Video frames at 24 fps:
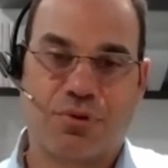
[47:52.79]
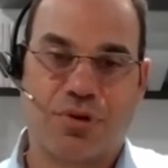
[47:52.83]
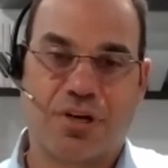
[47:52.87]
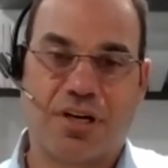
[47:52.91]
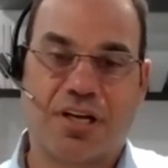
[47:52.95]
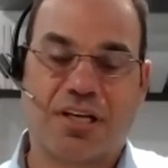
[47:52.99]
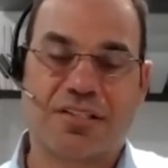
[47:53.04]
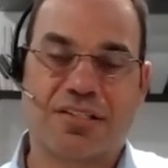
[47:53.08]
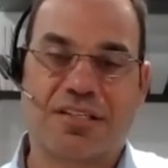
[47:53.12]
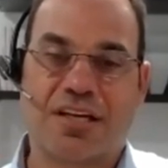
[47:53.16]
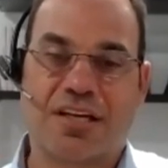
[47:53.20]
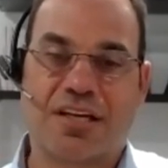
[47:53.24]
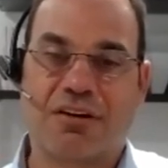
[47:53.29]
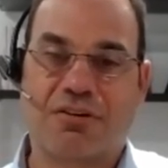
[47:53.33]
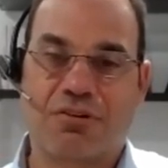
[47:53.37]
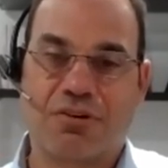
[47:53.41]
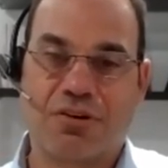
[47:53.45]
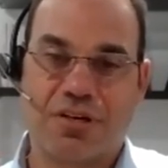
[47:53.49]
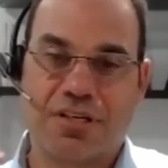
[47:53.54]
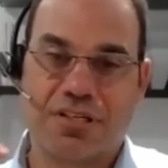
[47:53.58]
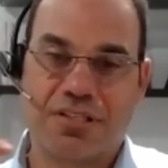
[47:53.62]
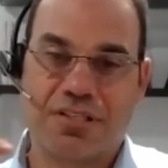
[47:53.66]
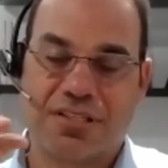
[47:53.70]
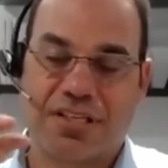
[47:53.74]
put it on
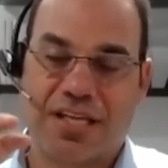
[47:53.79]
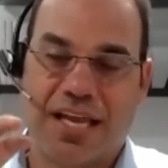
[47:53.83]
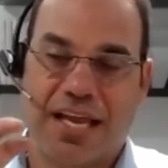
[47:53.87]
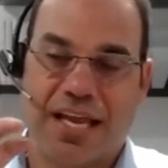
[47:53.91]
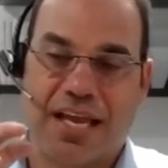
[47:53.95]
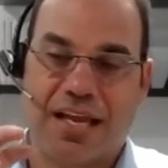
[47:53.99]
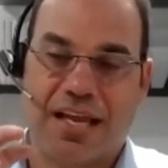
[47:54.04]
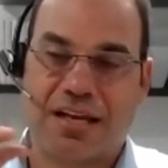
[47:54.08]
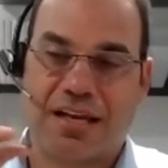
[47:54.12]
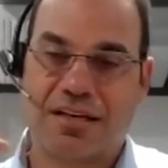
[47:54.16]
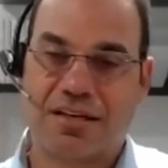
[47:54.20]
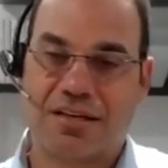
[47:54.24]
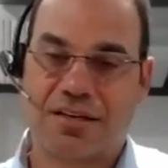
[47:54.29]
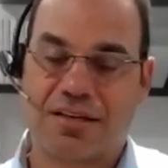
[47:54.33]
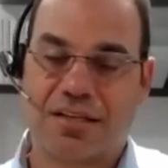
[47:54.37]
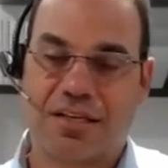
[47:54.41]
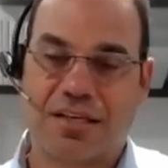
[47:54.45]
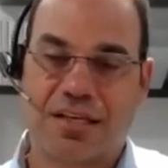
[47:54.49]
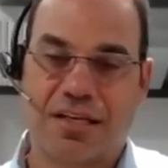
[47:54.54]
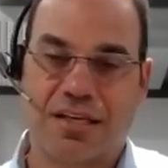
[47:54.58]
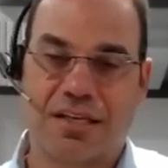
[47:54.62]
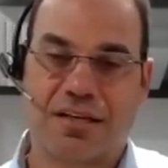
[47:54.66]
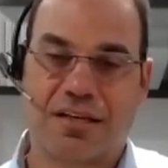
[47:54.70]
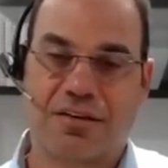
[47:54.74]
steroids and
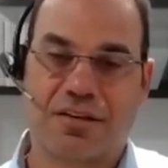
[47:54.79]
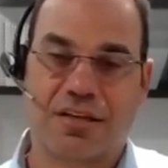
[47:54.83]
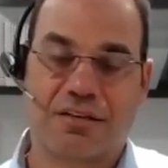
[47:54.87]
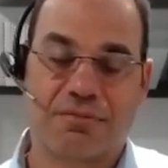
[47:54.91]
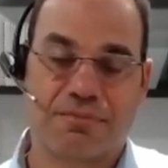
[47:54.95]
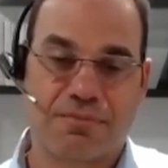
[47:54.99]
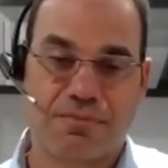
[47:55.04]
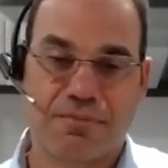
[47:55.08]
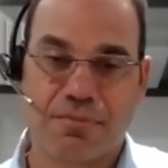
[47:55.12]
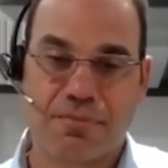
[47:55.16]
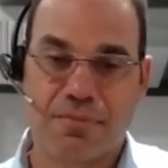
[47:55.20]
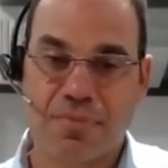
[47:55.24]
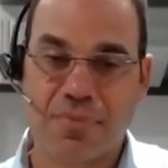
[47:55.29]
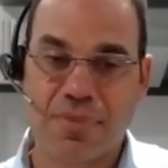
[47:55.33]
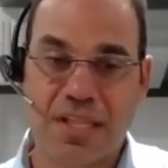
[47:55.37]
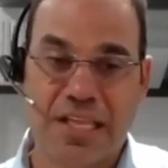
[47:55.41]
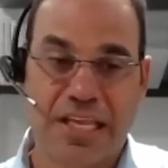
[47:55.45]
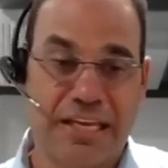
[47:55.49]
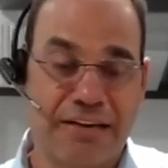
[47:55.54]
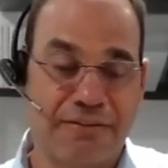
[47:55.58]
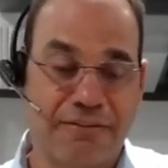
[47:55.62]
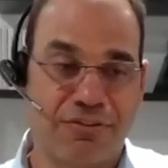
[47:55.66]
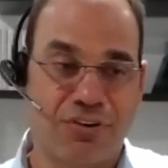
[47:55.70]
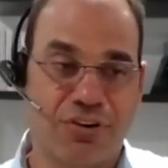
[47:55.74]
it, it
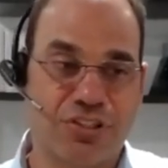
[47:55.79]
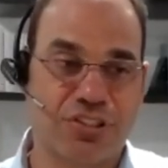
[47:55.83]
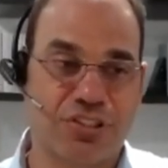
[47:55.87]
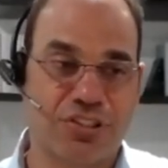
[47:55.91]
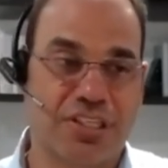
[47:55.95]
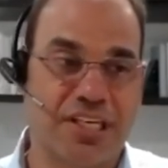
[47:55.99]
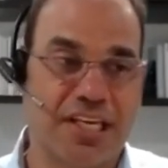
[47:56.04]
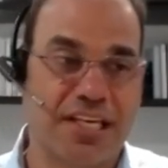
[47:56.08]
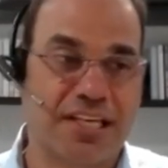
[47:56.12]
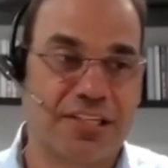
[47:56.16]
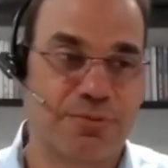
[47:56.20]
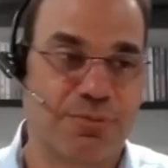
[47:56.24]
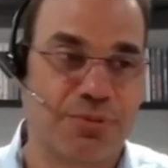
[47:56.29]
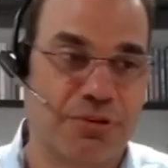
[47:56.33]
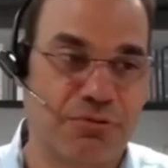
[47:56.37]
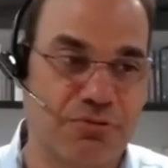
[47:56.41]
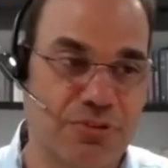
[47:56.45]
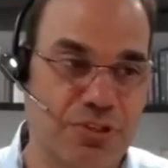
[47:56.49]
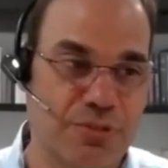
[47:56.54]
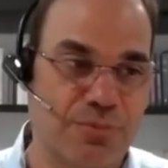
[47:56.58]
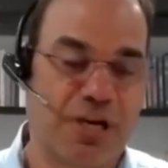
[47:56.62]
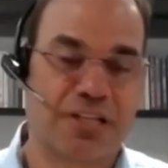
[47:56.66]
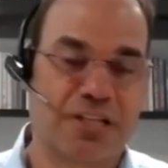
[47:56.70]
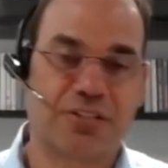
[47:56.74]
it virtually has been
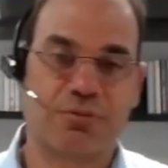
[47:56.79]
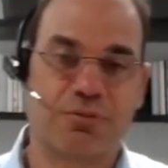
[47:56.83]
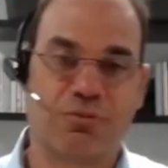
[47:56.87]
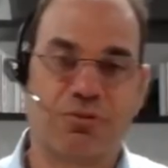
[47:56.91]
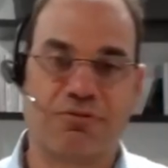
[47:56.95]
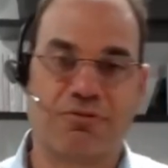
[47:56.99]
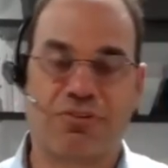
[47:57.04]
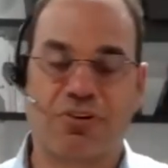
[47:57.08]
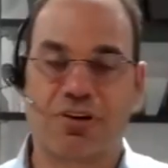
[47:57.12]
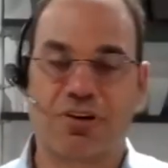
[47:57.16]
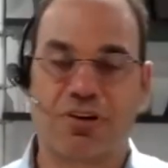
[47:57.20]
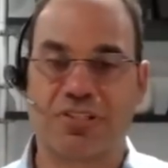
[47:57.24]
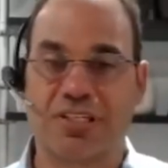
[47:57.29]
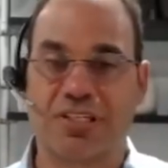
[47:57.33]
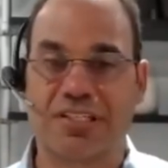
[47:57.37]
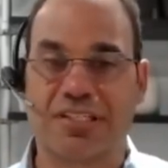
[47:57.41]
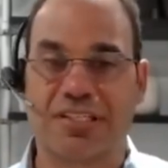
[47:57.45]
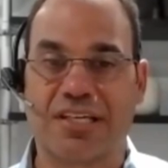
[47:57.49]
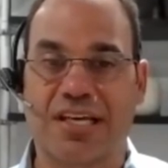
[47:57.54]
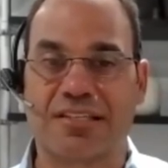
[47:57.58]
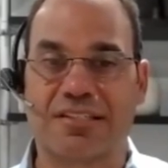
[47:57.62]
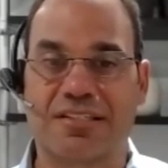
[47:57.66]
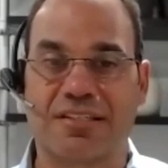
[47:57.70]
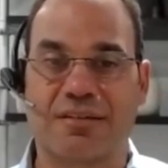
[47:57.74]
responsible for our
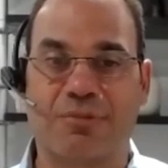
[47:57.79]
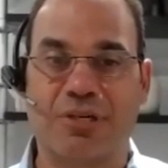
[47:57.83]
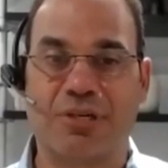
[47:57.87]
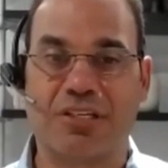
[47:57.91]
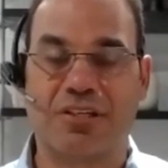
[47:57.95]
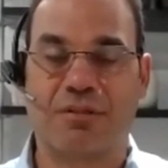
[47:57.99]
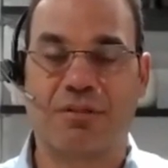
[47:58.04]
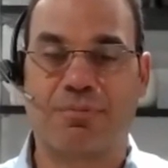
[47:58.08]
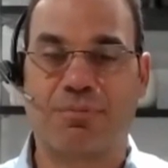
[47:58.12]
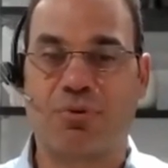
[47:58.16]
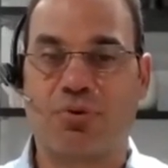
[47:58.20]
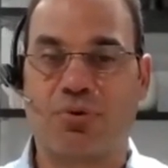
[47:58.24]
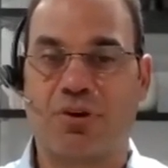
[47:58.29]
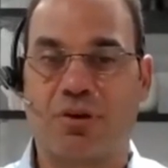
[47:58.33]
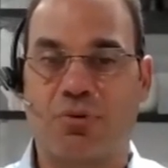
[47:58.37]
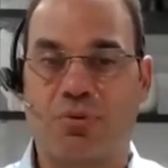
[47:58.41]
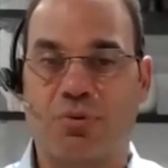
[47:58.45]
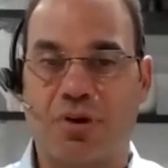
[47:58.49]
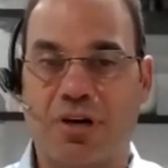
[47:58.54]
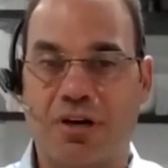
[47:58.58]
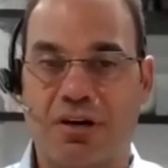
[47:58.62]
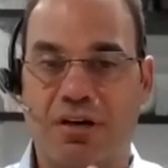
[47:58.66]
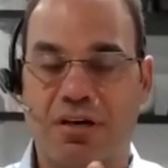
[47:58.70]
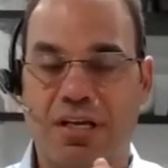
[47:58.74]
success. I mean, to the point
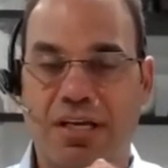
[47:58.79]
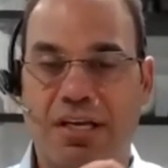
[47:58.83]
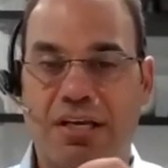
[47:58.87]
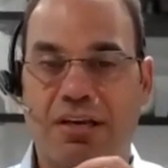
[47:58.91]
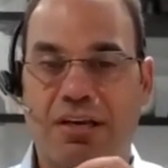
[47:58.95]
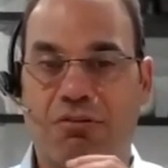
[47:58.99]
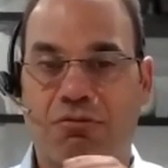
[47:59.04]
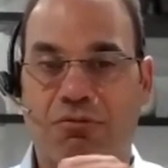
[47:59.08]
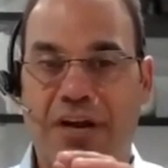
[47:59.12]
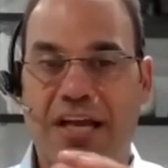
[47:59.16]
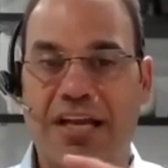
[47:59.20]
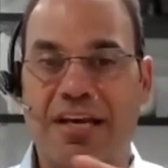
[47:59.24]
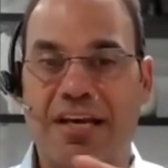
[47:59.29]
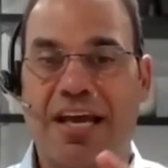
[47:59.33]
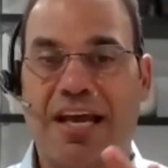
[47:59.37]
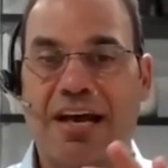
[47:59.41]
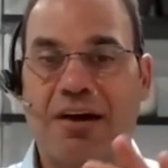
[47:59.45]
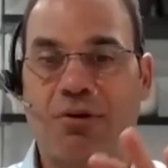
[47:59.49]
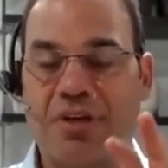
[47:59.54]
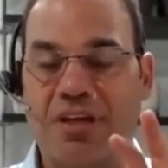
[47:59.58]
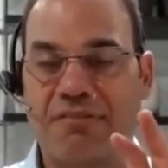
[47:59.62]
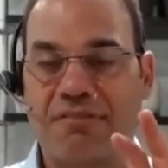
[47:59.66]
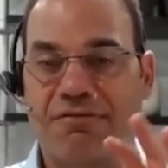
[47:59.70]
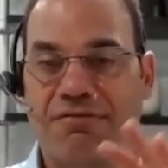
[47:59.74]
where right
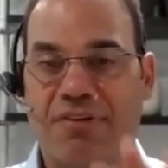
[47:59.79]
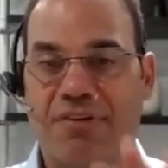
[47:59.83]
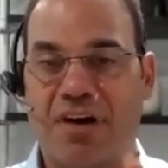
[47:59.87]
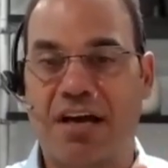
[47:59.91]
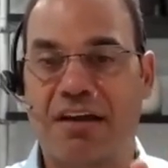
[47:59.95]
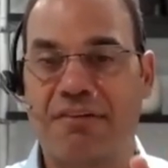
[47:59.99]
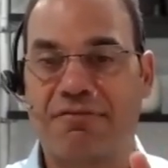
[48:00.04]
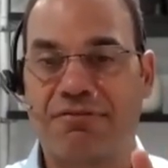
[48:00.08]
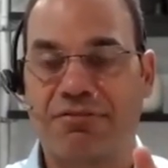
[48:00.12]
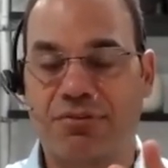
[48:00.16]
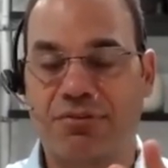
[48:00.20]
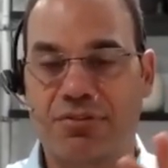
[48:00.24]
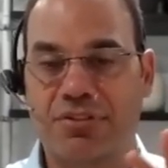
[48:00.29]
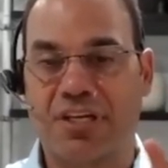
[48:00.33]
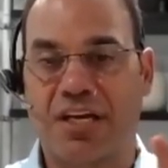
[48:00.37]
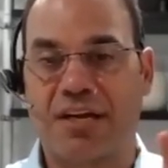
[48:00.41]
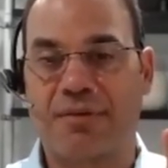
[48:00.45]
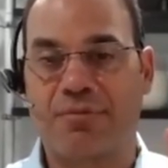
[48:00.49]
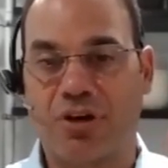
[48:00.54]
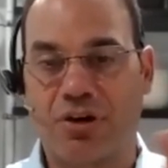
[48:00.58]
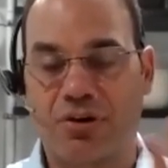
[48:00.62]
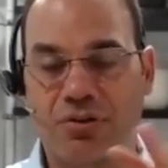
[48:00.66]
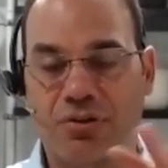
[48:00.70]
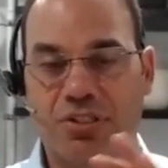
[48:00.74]
now we have five
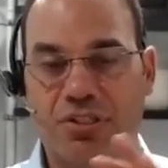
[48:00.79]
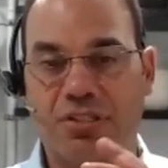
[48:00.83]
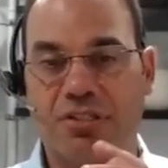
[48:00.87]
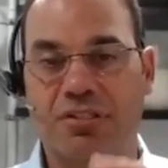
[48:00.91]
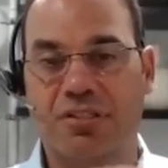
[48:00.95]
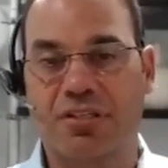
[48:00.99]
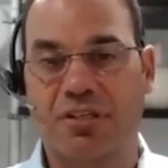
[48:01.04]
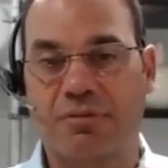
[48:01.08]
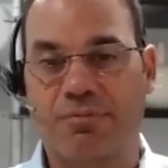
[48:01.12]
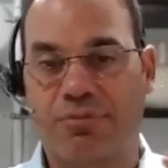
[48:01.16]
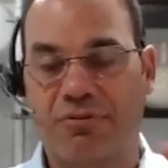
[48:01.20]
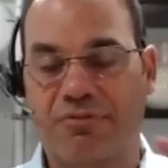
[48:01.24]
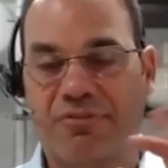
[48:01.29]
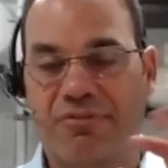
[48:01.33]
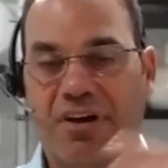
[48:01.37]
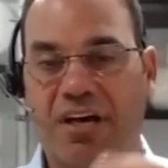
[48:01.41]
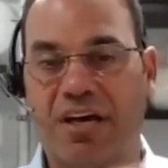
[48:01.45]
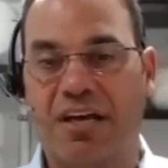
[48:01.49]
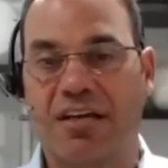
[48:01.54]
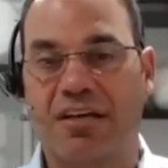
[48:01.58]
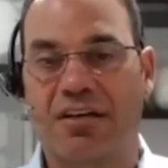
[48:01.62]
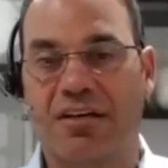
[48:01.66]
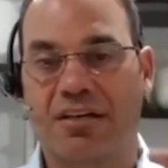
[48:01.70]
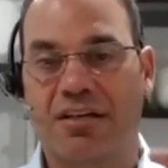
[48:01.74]
full-time coaches that
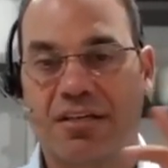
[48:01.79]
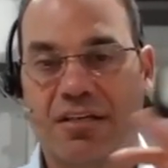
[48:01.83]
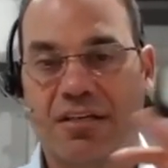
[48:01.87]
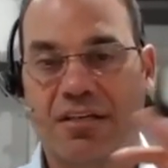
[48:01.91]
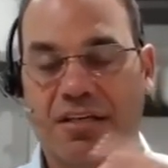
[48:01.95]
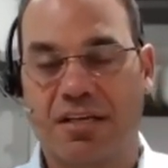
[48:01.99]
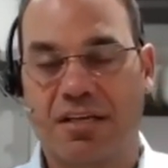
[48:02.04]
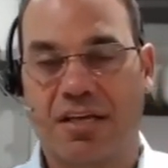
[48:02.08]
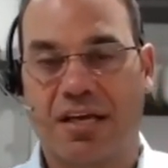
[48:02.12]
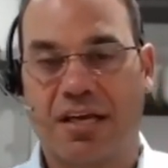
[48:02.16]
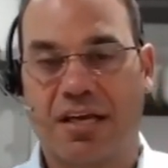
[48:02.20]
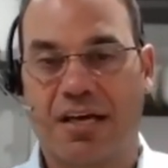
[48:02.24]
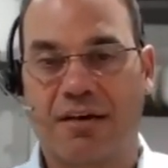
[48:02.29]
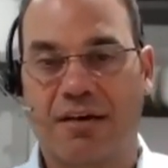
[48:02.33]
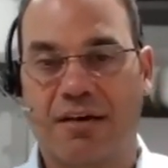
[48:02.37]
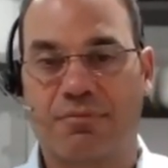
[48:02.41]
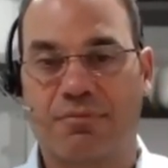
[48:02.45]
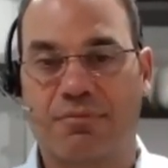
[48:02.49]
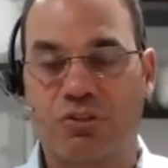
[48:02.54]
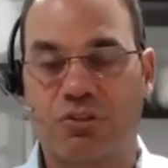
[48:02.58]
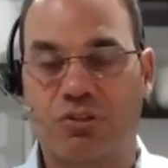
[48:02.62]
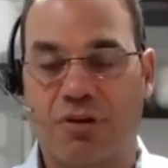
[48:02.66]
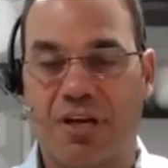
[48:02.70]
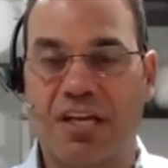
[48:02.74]
provide
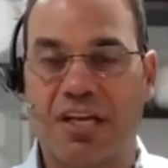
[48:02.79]
um,